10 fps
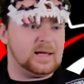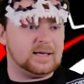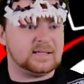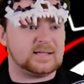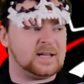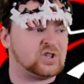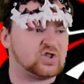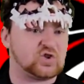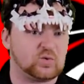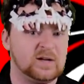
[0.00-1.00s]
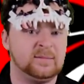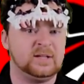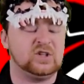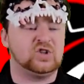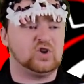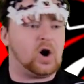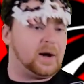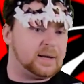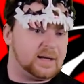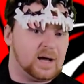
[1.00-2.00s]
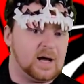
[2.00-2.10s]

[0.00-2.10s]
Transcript: is extremely gaudy,